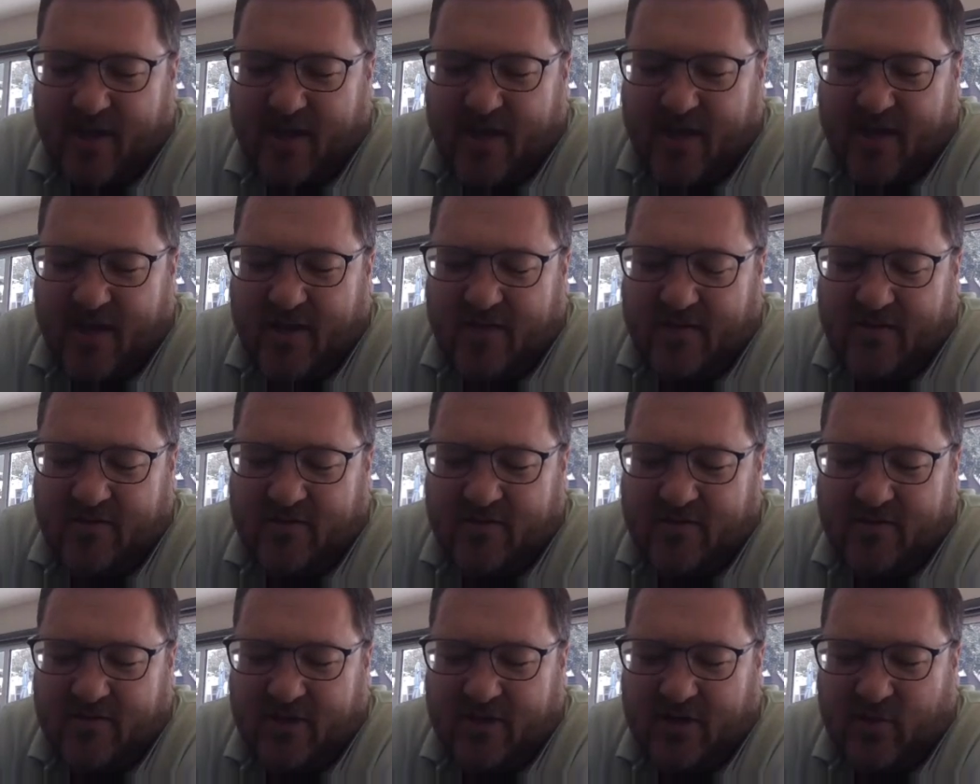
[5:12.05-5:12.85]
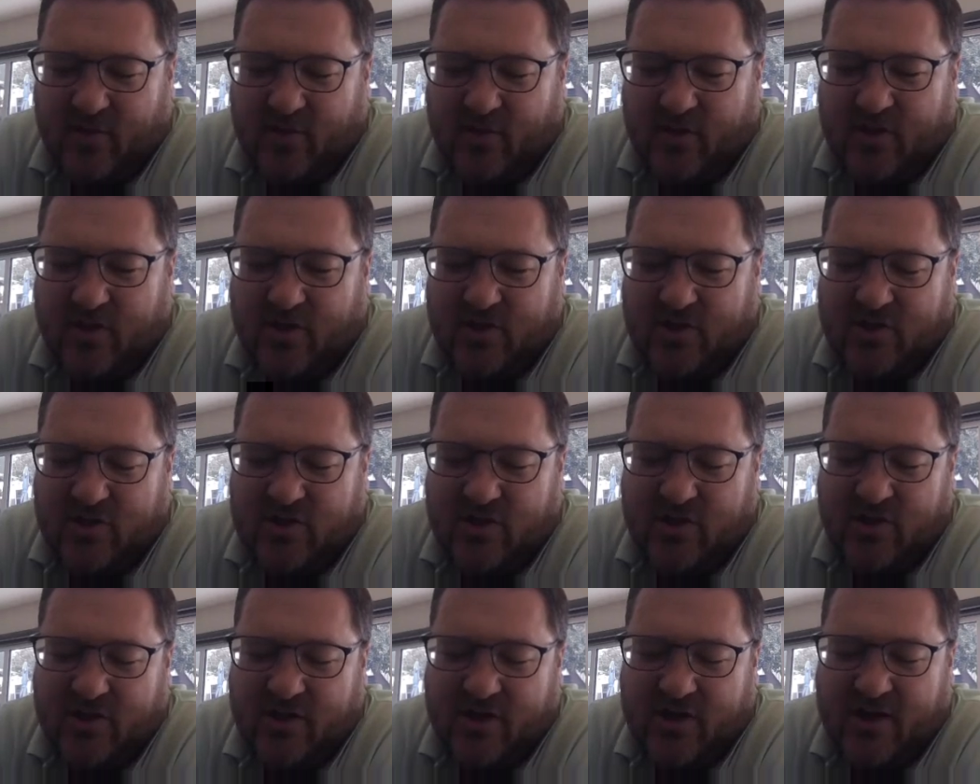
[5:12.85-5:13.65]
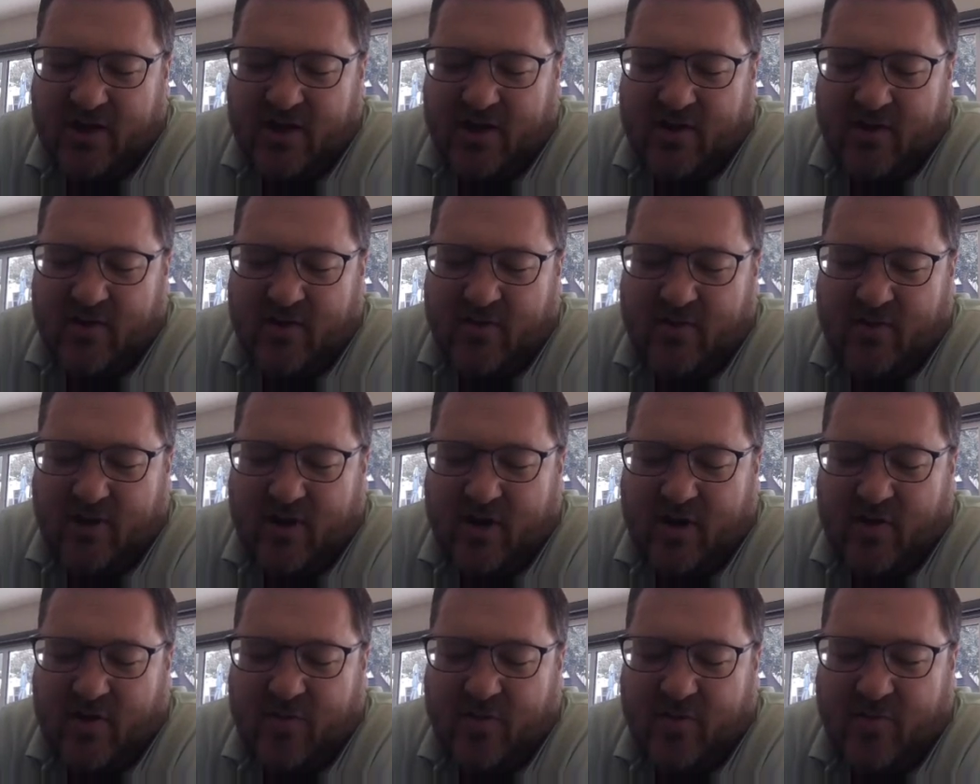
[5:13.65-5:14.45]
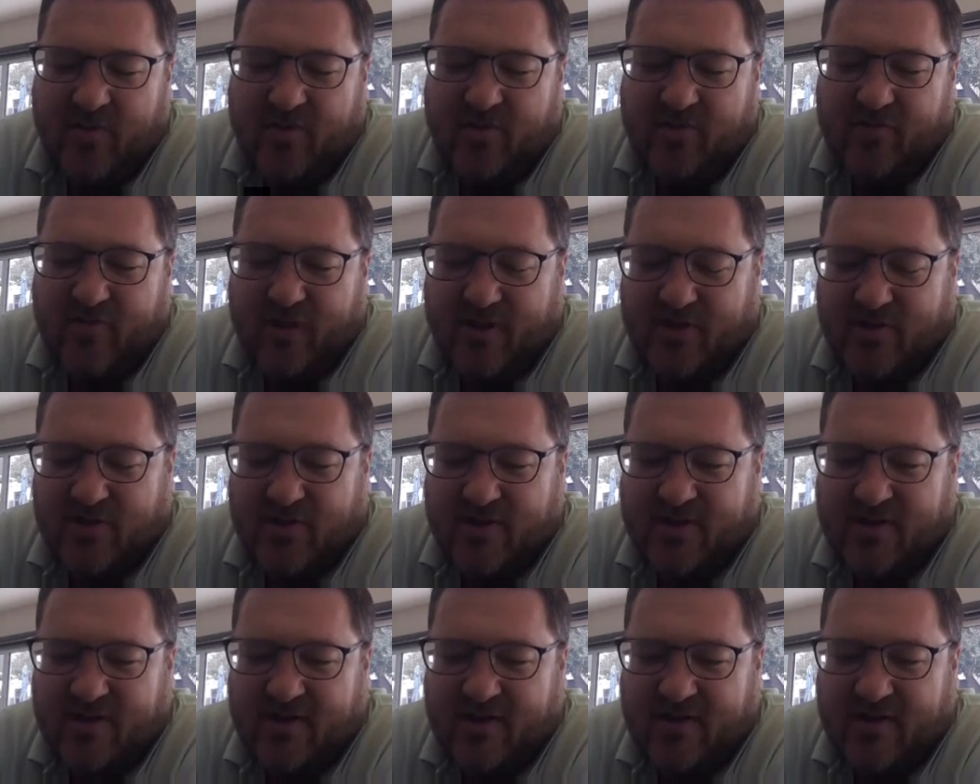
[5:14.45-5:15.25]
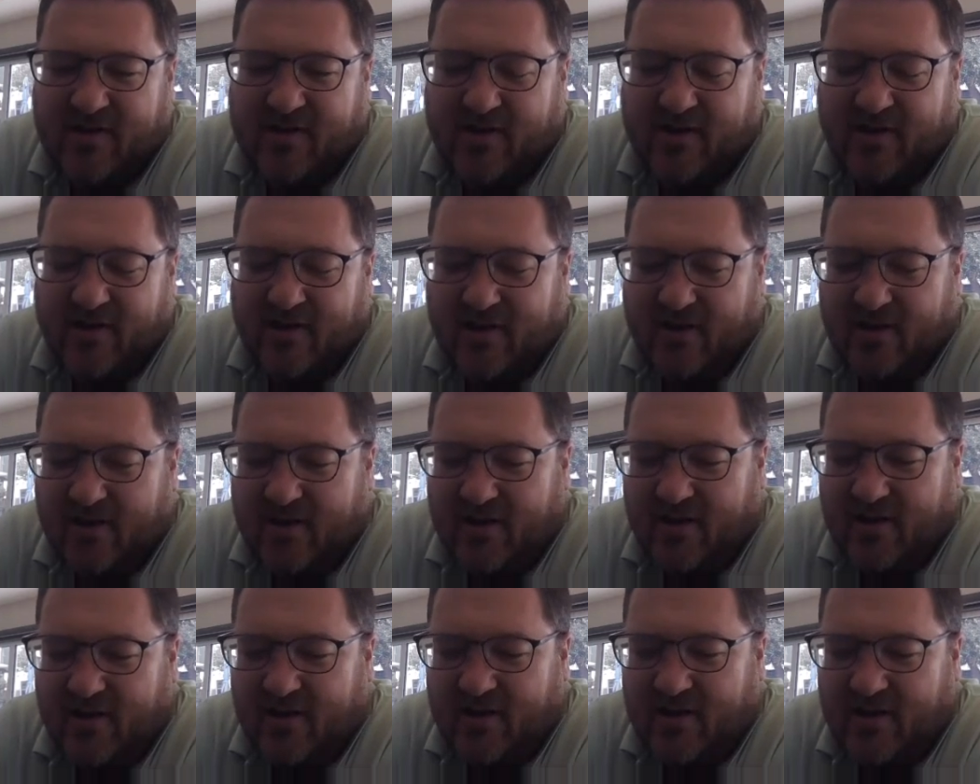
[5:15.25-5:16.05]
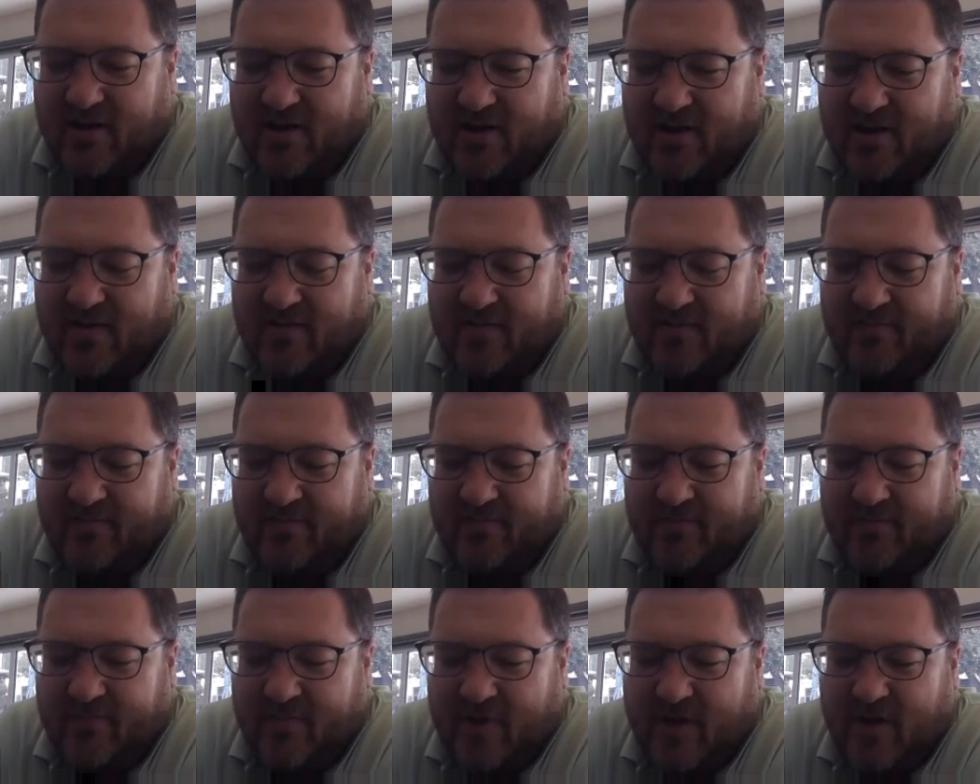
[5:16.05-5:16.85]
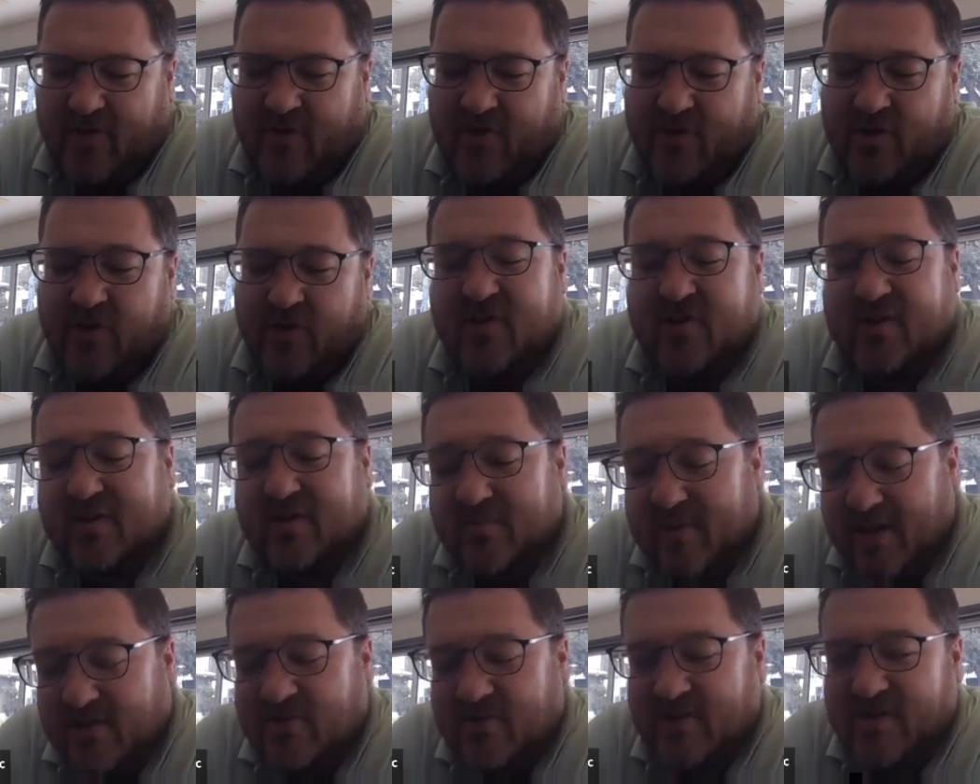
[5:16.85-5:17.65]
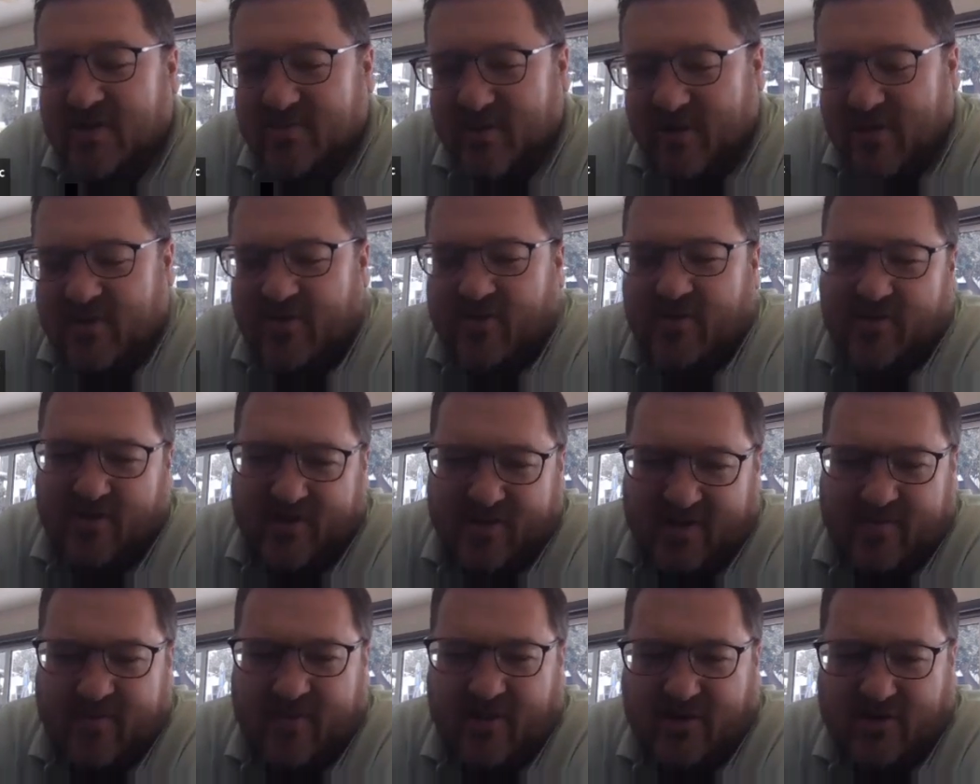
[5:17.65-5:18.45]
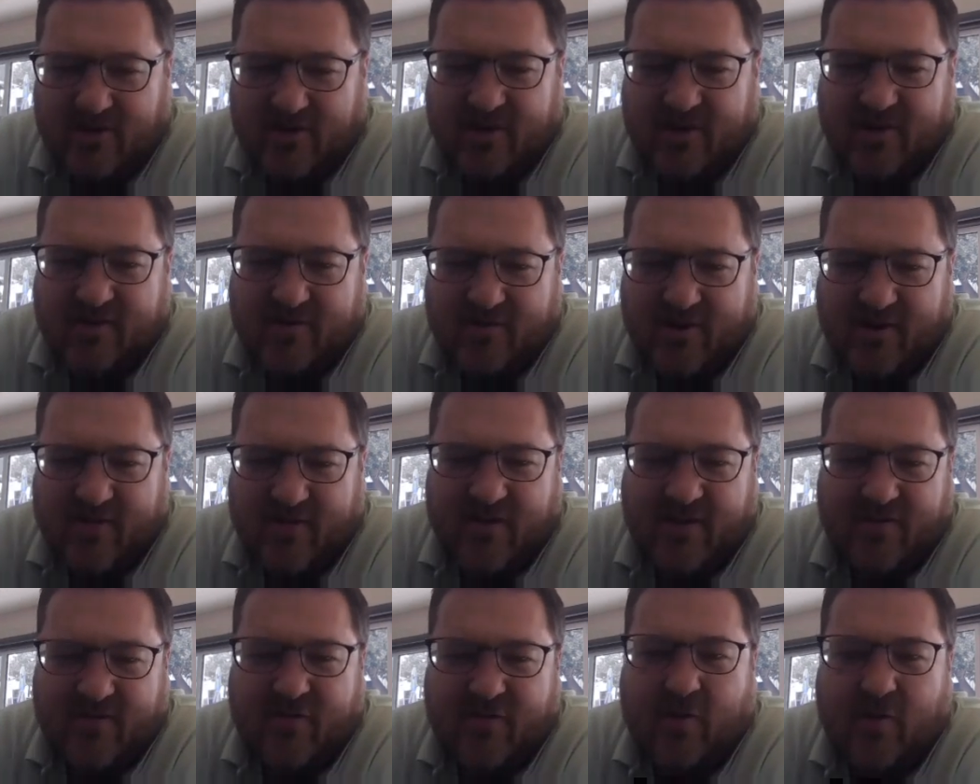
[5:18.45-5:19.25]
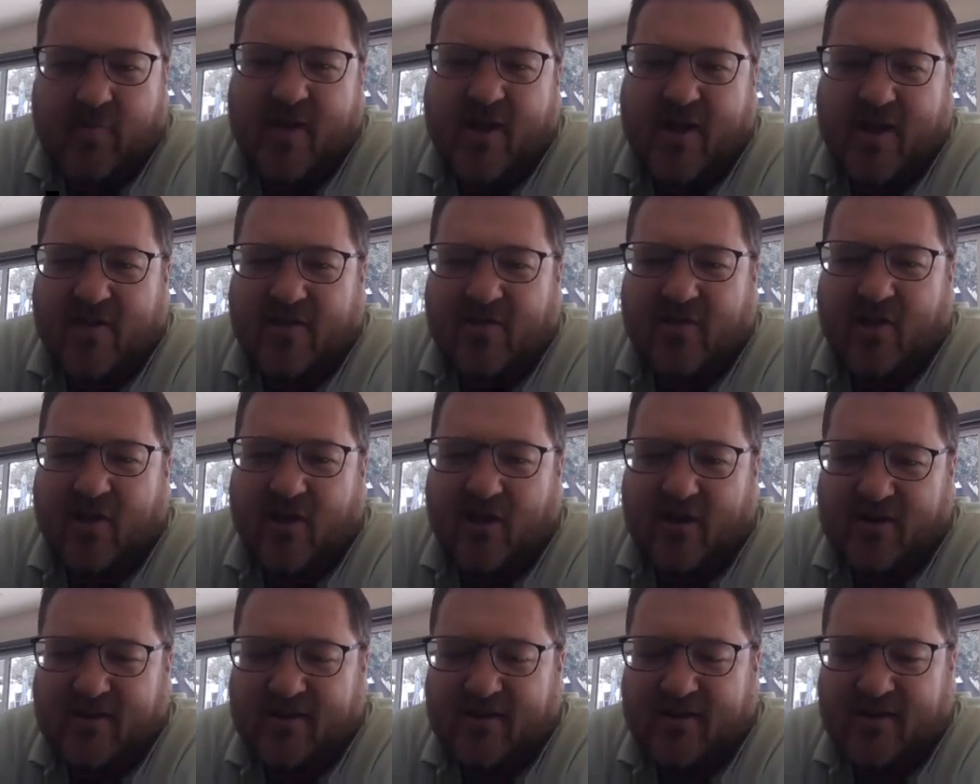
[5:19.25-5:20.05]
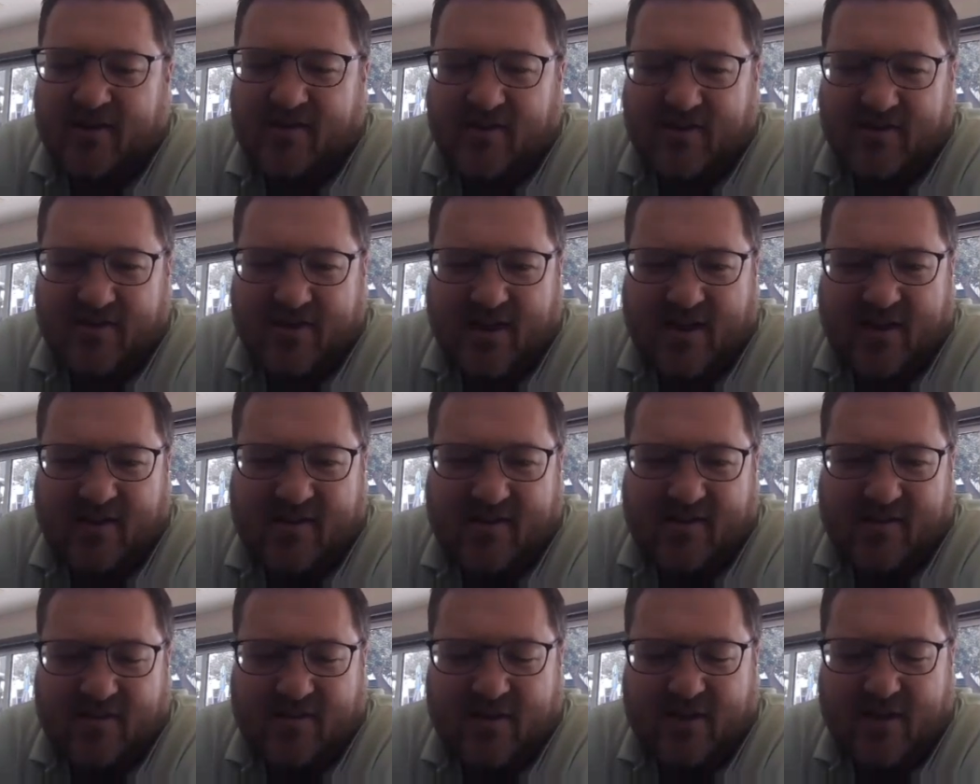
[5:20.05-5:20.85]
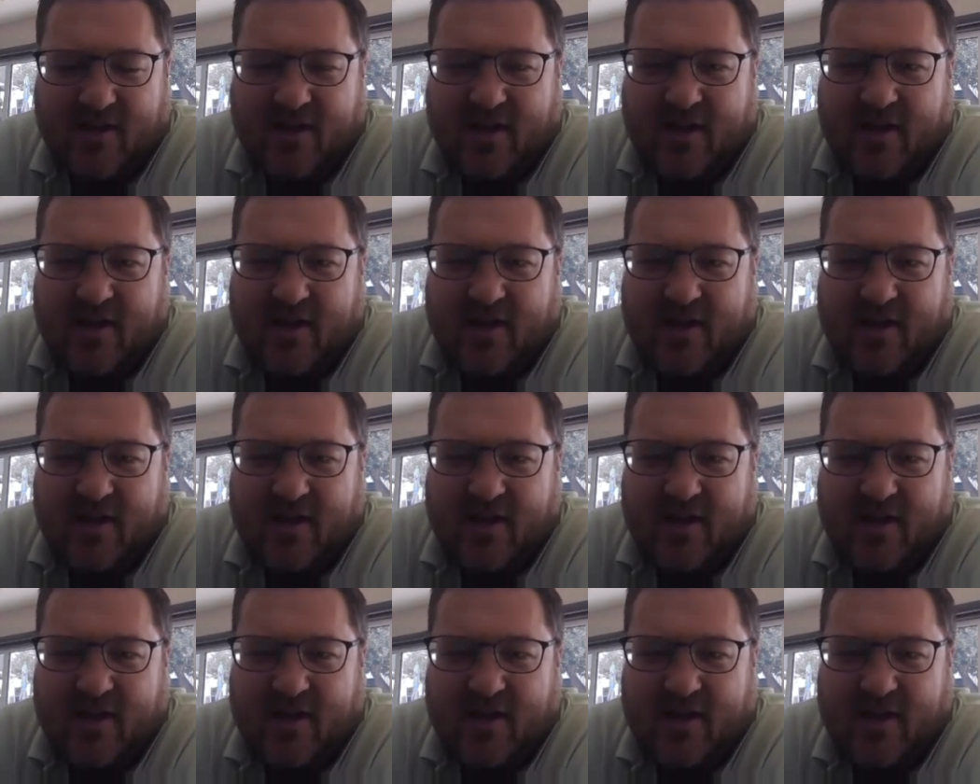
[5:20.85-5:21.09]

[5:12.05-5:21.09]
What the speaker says: And we look at how people's metrics are, how they're using metrics, whether they're using metrics or having to fall back on logs, things like that. So